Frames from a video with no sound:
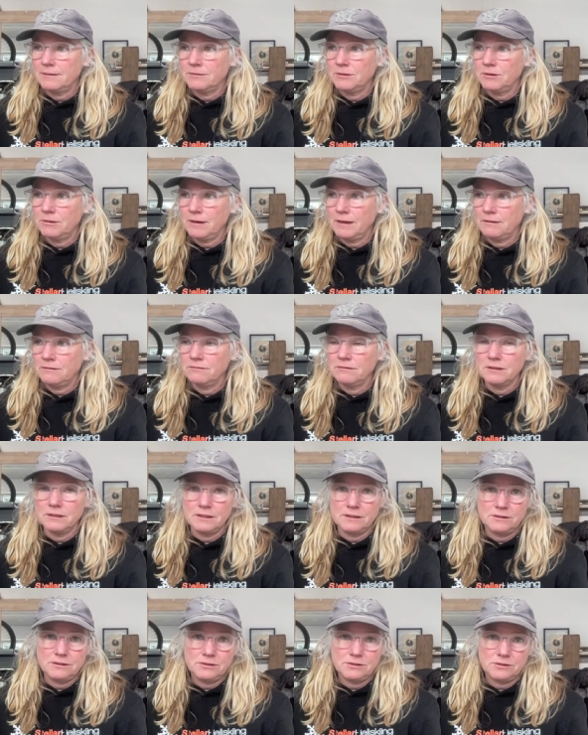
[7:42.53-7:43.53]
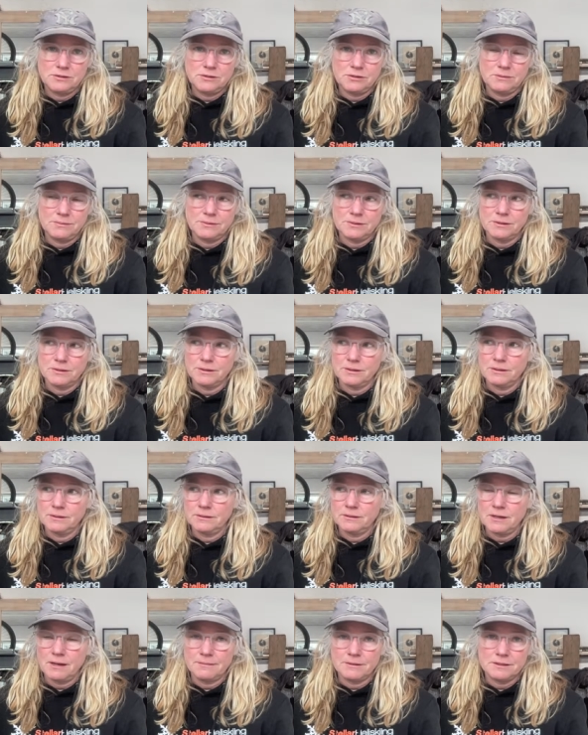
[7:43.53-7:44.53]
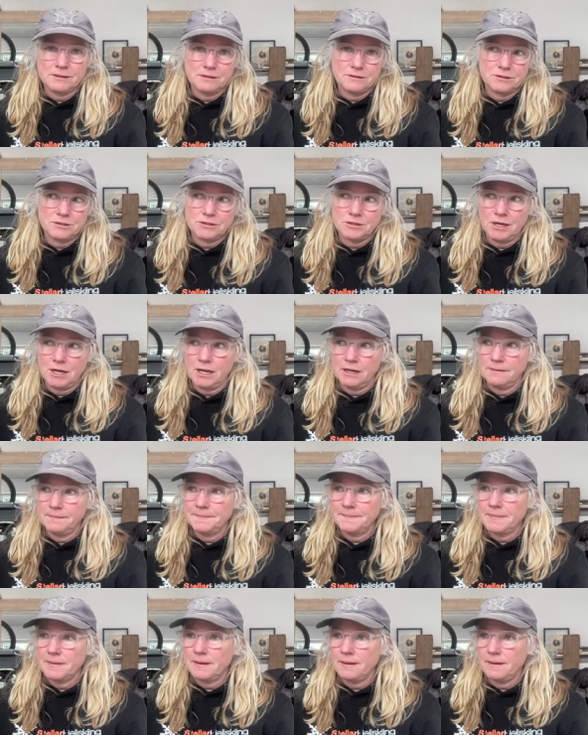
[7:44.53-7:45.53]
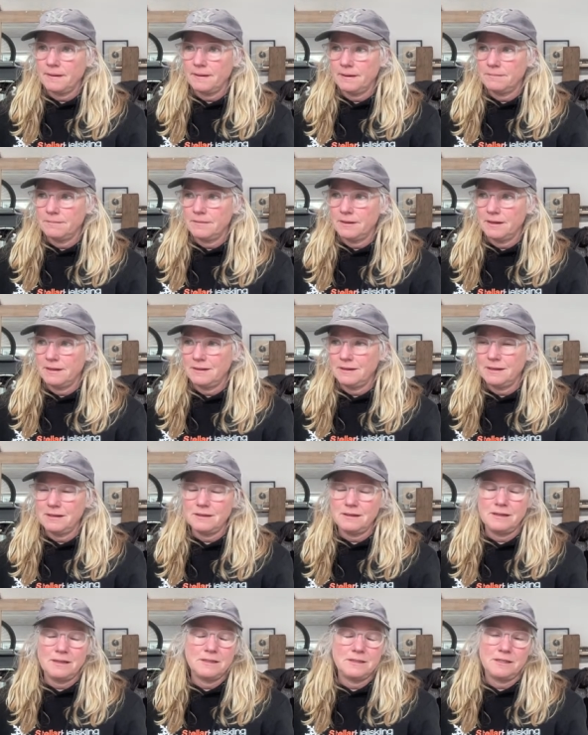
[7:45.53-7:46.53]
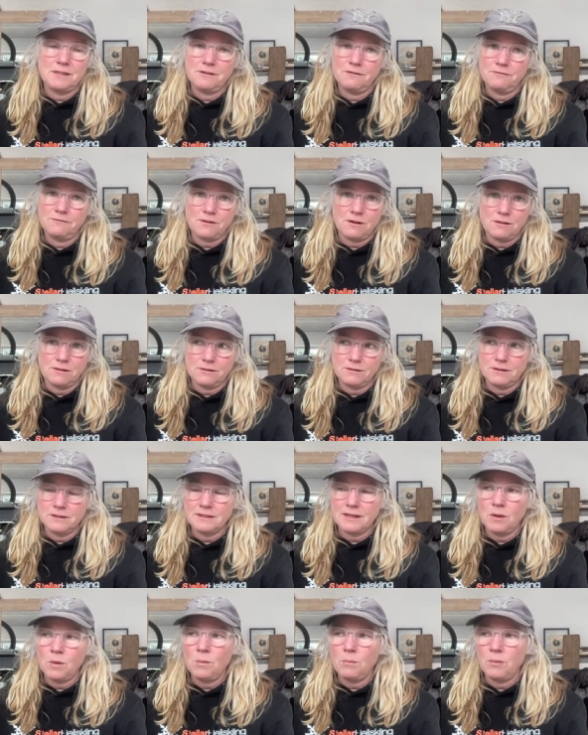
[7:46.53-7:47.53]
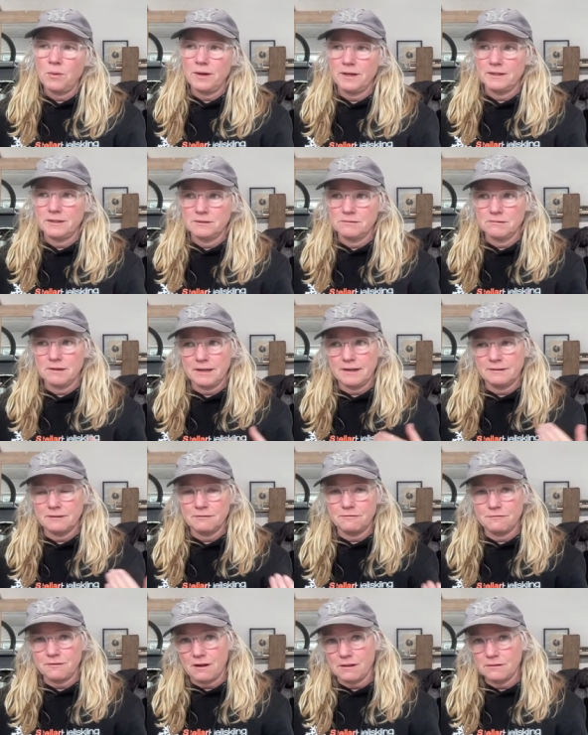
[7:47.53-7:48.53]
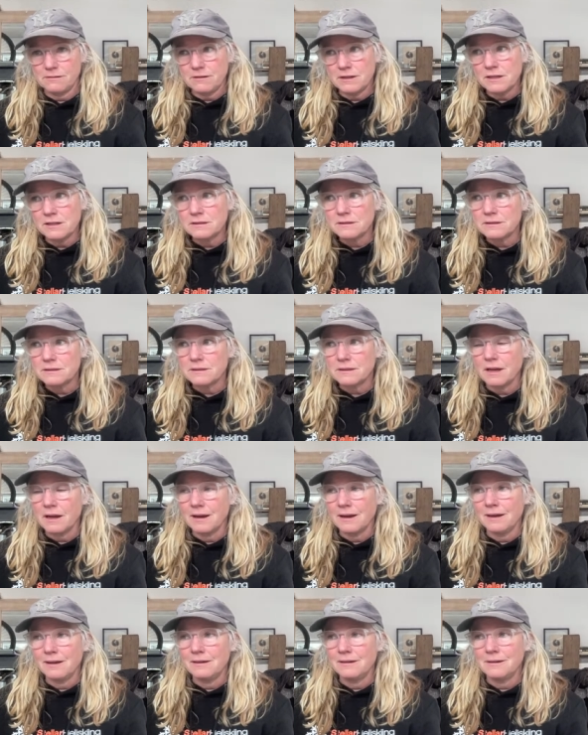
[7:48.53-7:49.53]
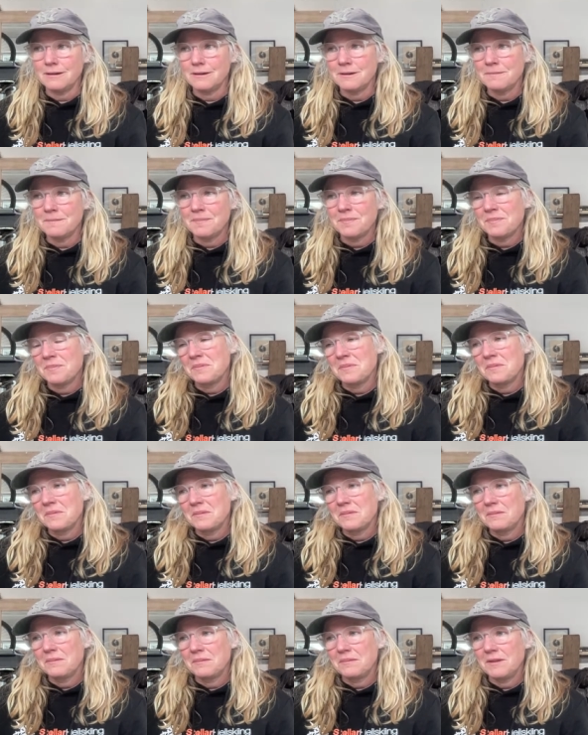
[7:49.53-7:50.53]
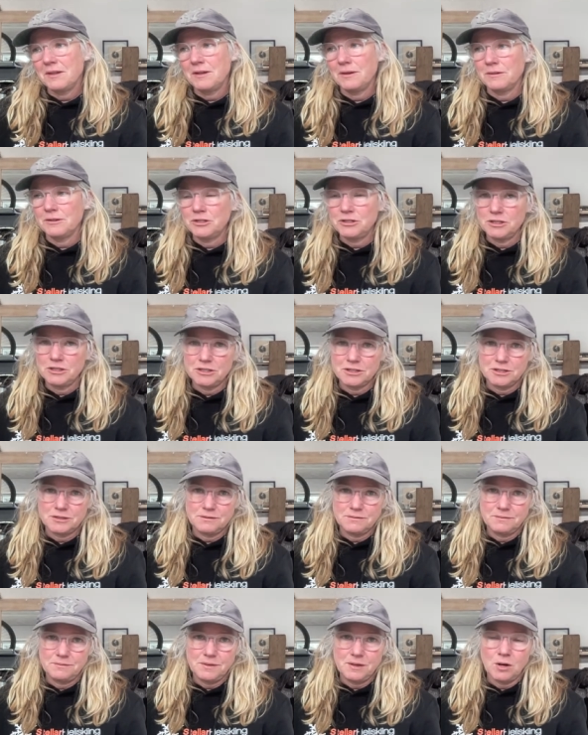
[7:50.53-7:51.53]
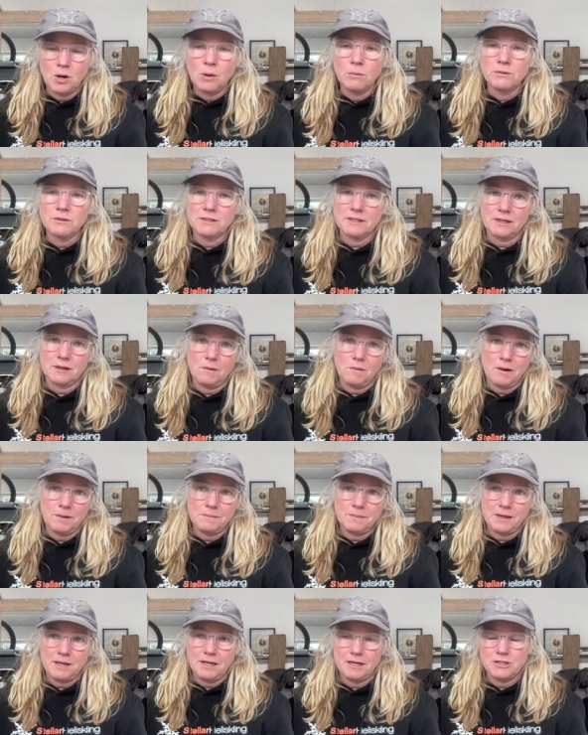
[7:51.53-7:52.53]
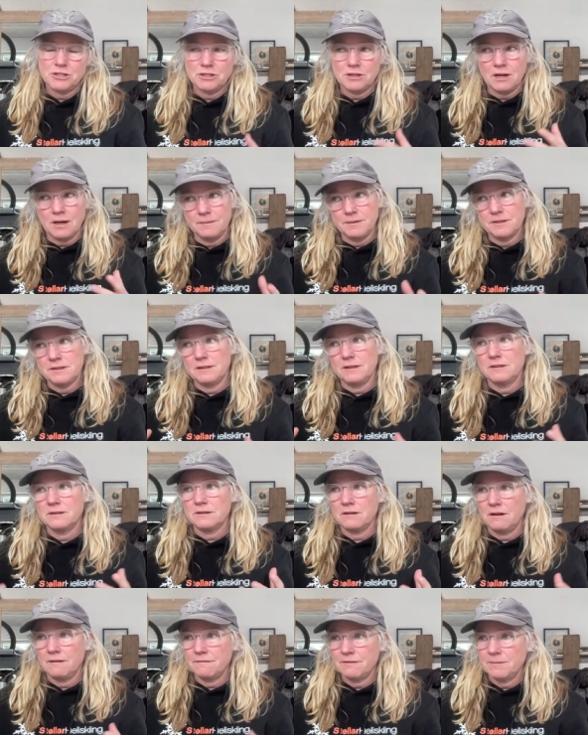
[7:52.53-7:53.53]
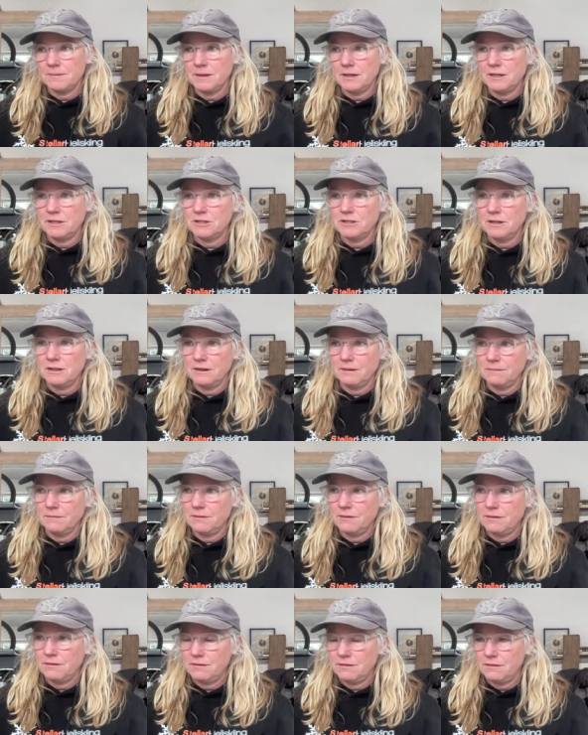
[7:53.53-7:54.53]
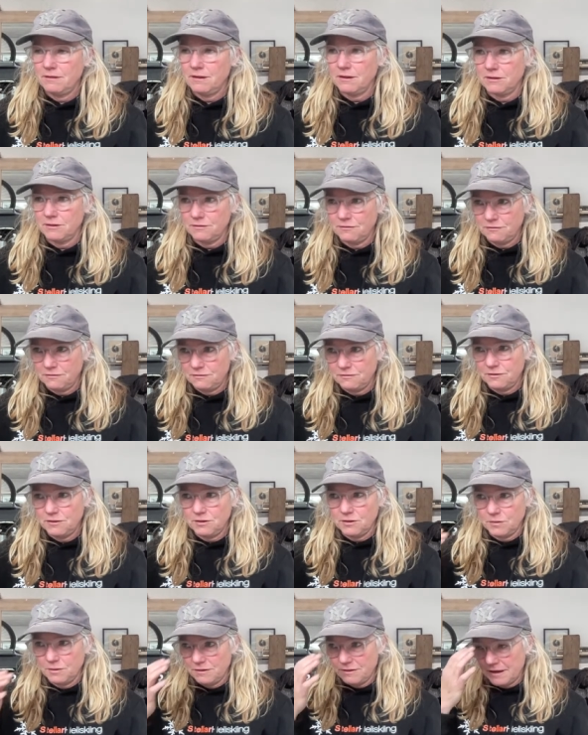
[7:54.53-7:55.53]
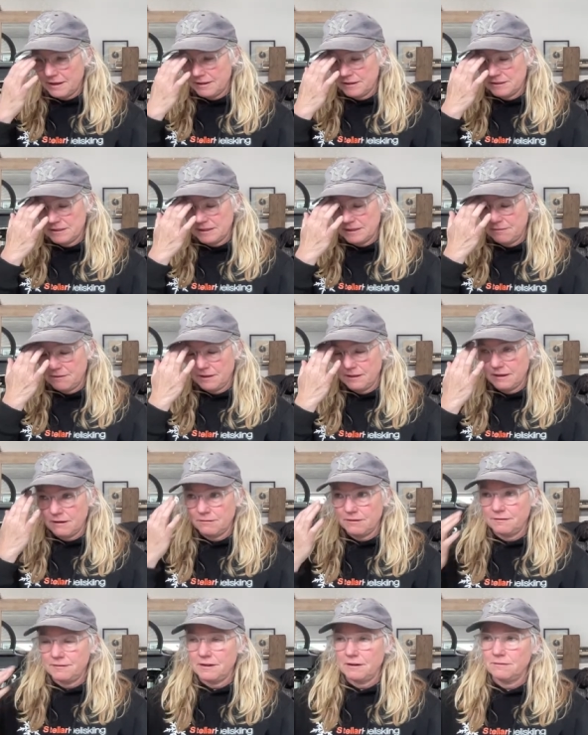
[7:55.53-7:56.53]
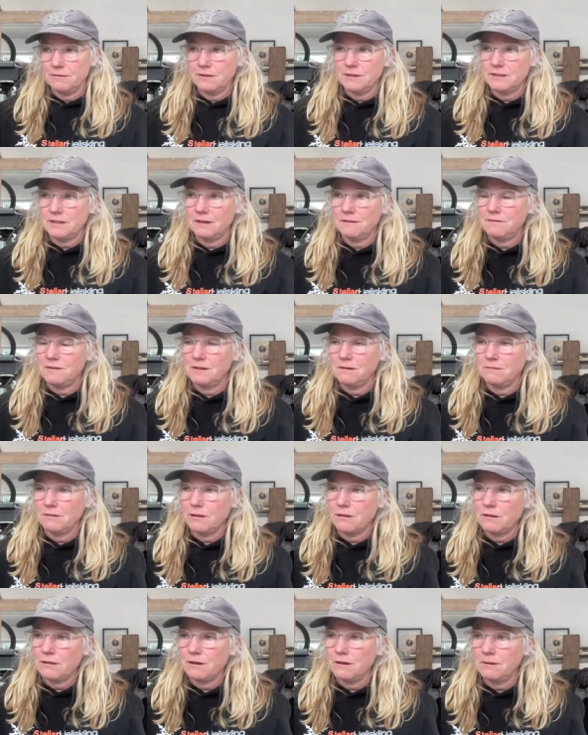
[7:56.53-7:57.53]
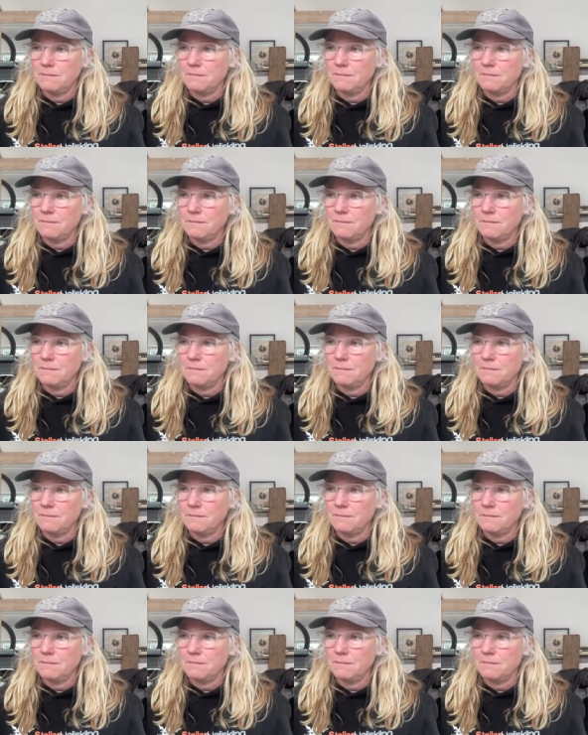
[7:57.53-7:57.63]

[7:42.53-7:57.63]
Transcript: create really super common sense training and easy to follow. Because the whole point is we're going to have to follow this, and it should just be almost like a 1-page common sense off the page. And I'm going to go with that, the same thing that we've done with safety with